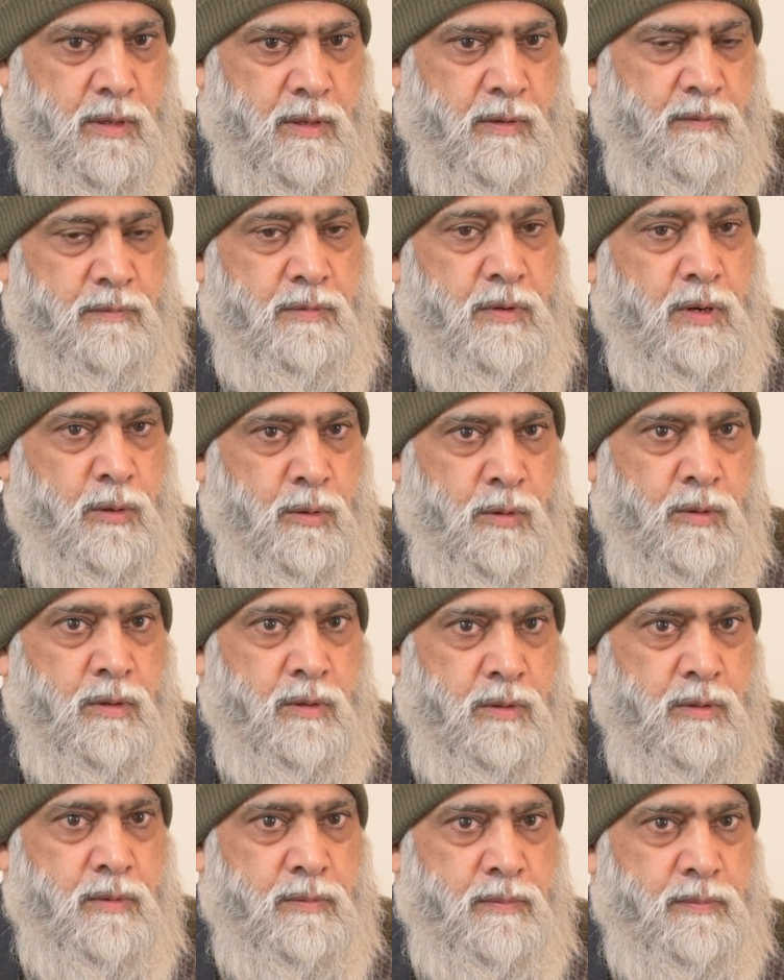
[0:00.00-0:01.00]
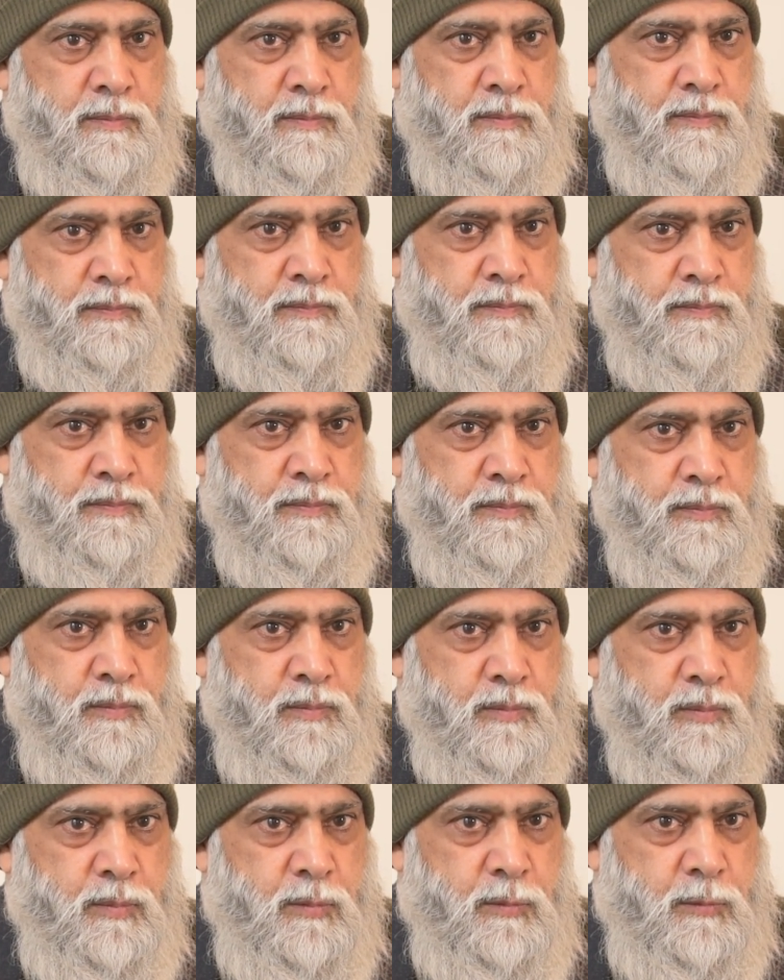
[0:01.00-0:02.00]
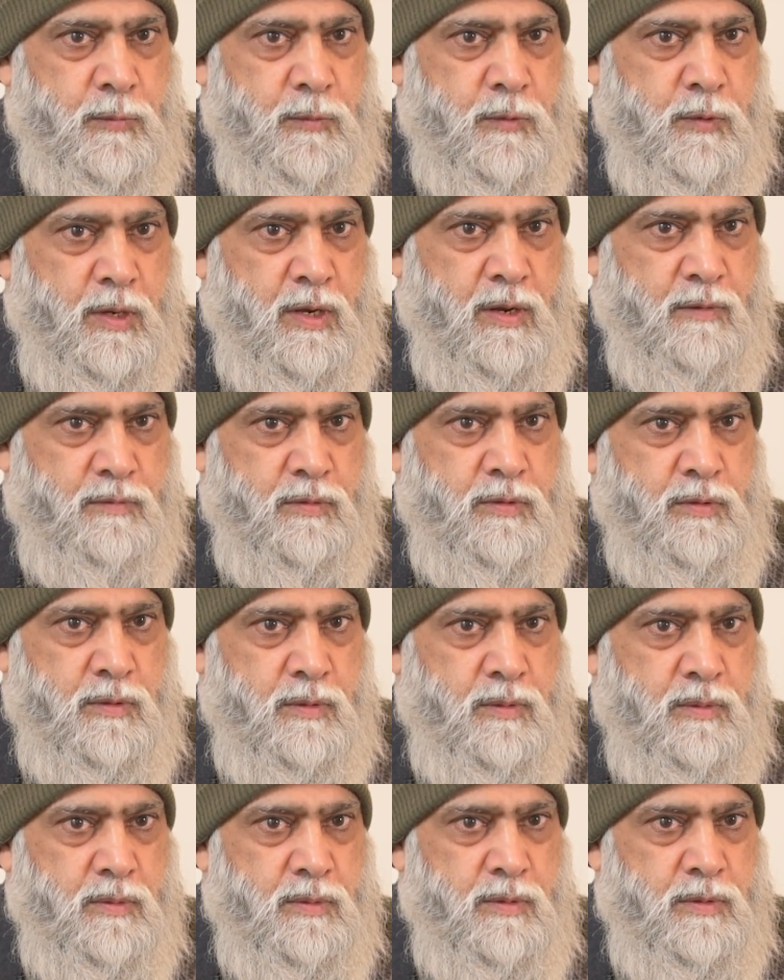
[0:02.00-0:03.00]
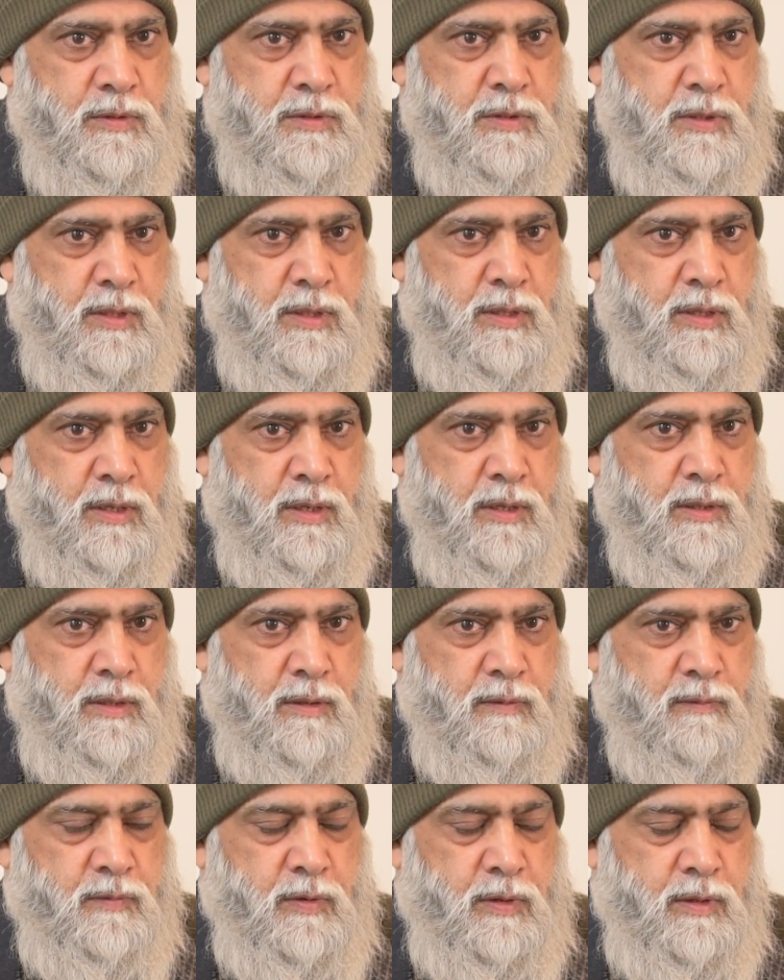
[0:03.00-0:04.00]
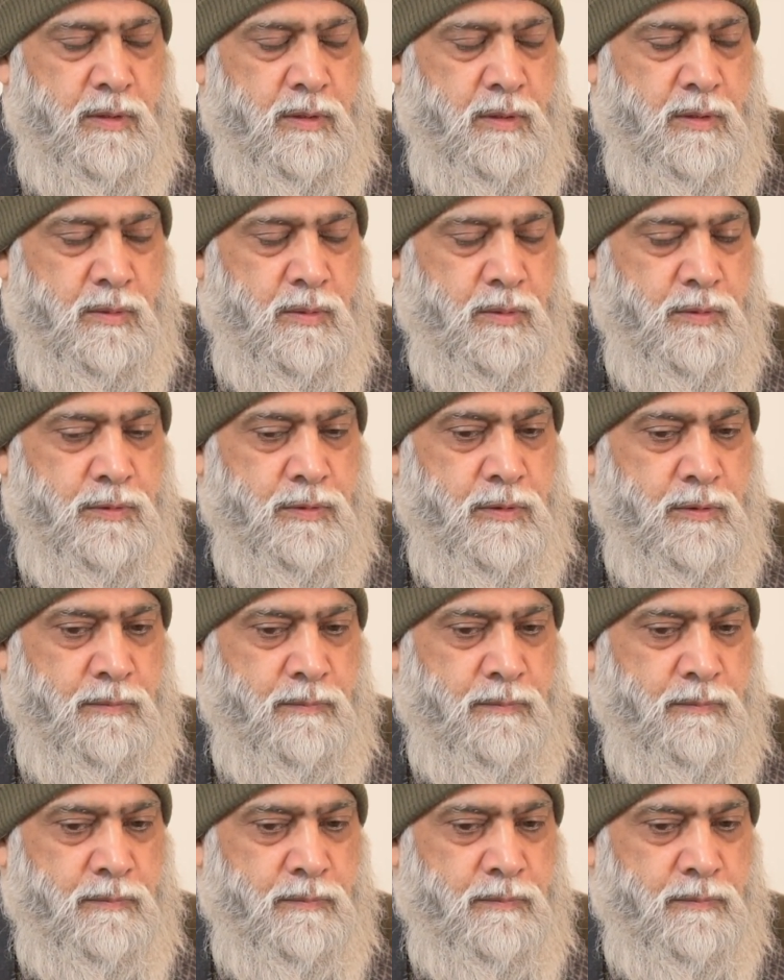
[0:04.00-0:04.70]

If they look, they have to seek and they'll find their rose.